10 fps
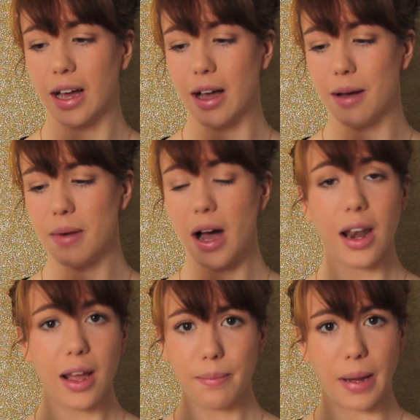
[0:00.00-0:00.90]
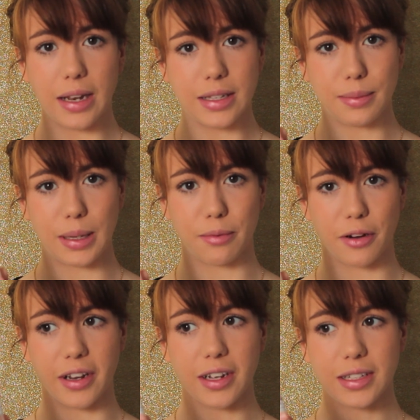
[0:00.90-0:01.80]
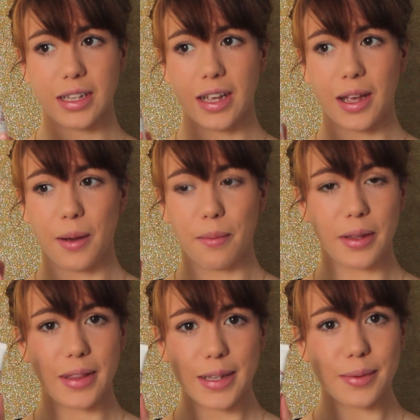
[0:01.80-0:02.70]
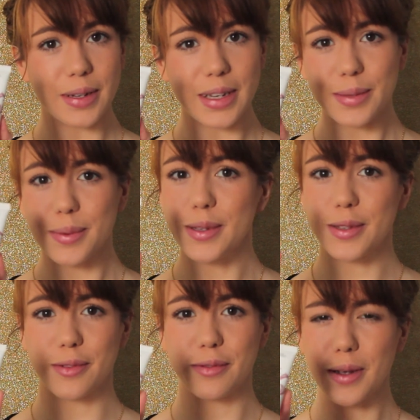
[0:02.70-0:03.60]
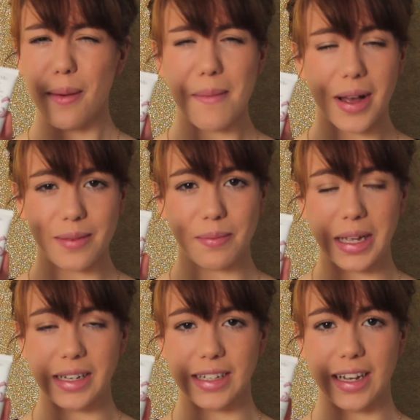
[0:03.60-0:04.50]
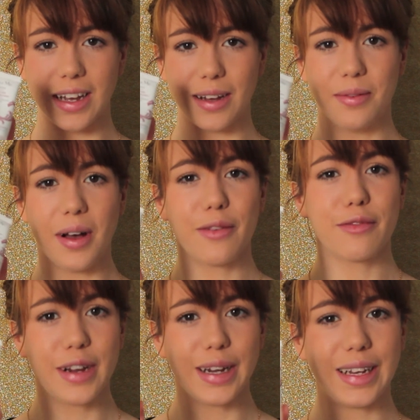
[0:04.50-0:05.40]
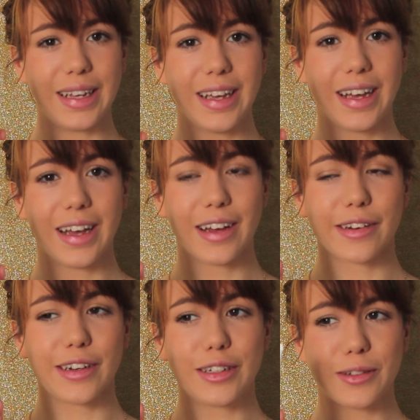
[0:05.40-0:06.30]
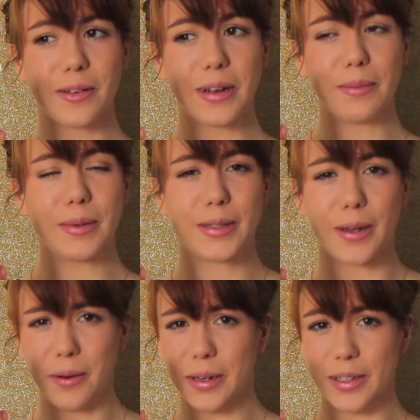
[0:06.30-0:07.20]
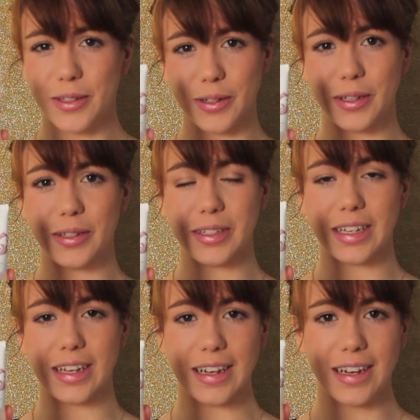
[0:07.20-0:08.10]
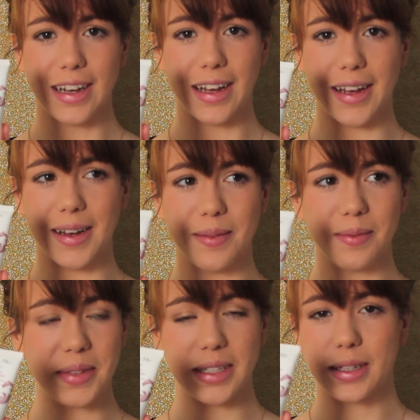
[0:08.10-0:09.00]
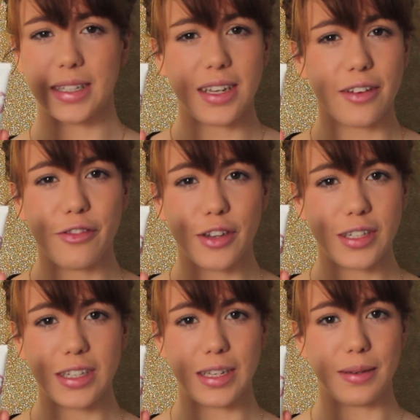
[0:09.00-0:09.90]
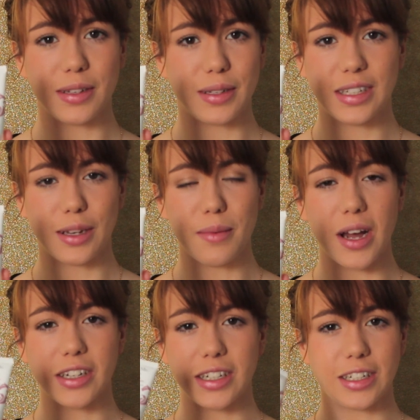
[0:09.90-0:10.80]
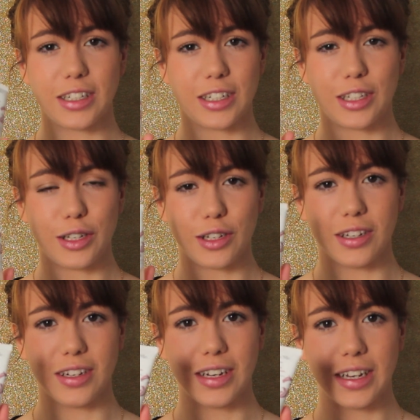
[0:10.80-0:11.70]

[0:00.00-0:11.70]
I like BalanceMe products, but this one's a real mind bender. I really enjoy but don't enjoy using it, just because it confuses me so much. It just doesn't.